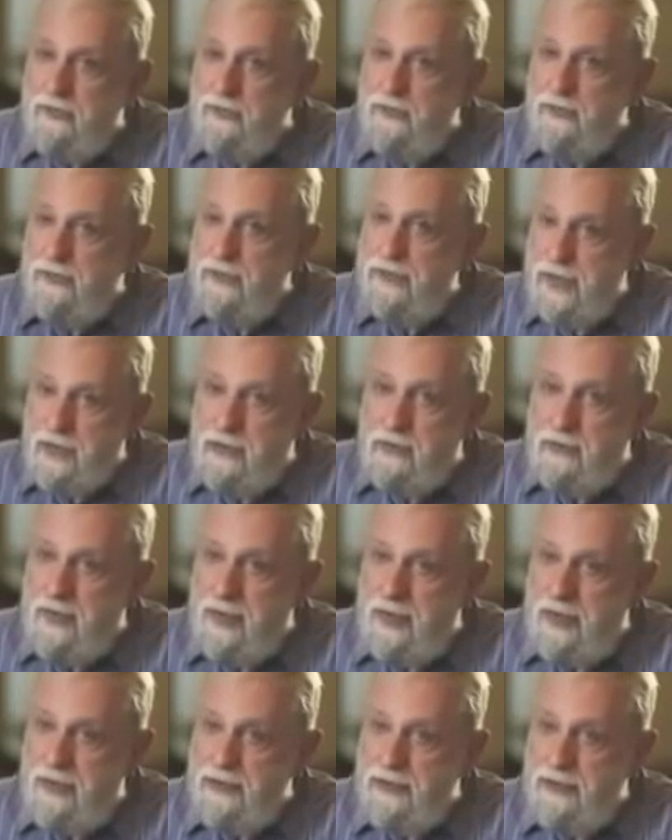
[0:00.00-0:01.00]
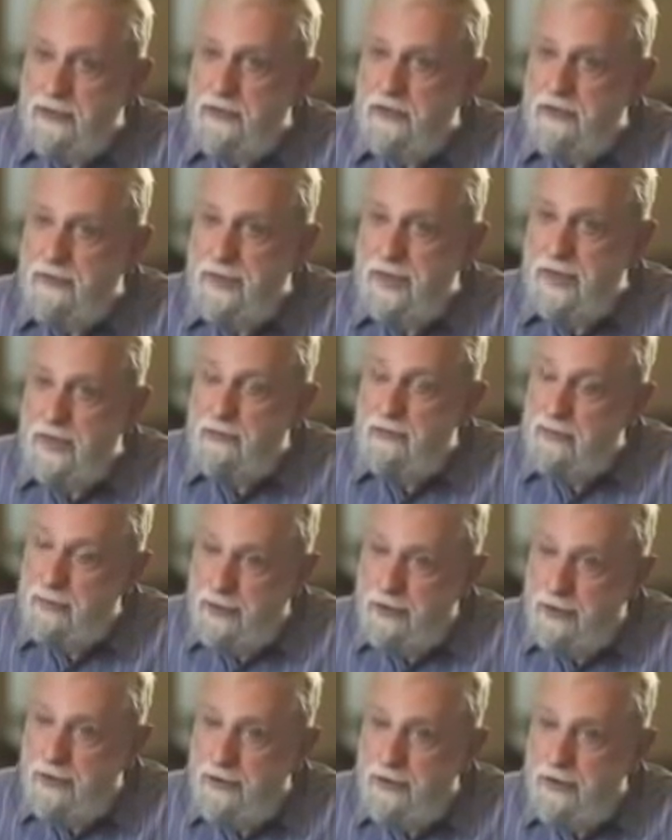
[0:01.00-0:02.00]
for psychopaths who've committed
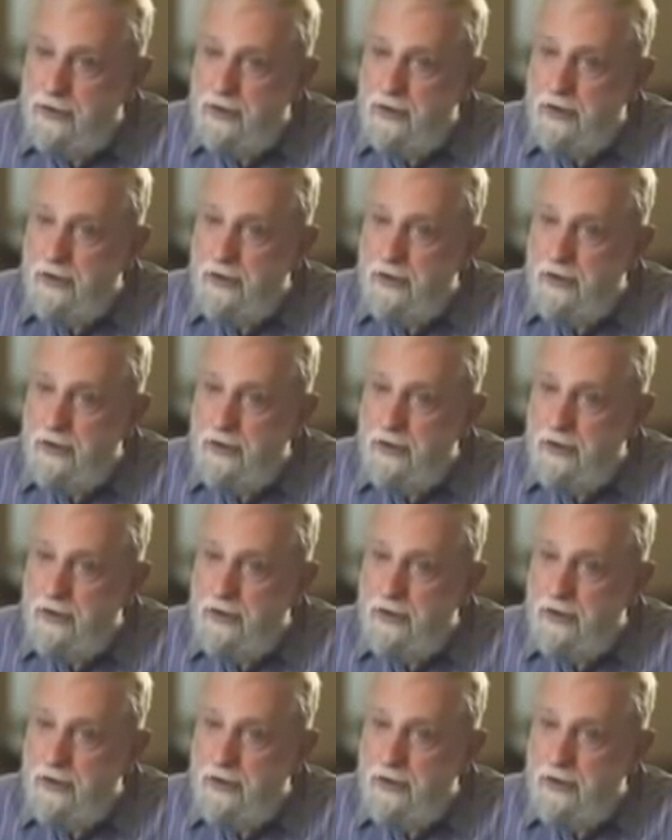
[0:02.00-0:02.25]
murder,